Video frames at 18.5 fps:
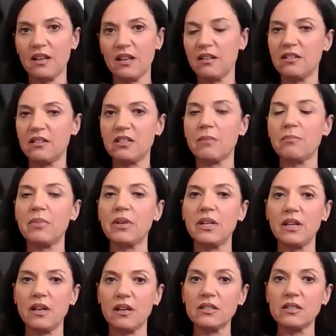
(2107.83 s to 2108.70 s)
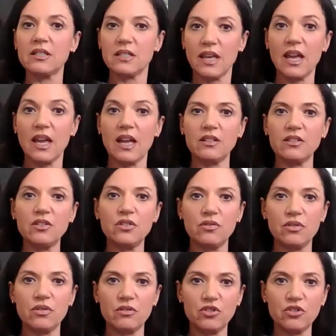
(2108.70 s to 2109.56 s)
that somebody else can
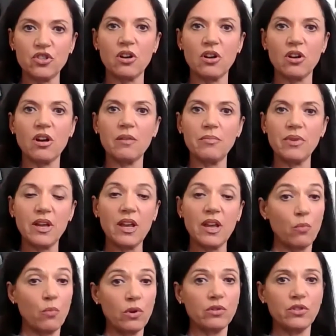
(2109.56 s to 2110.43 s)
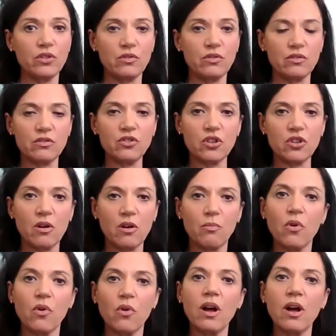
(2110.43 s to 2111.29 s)
do their job and will do their
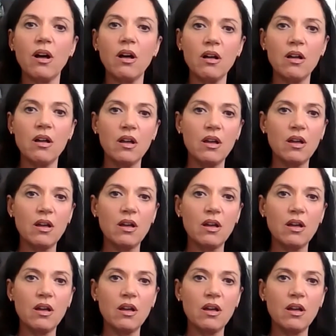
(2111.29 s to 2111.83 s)
job well.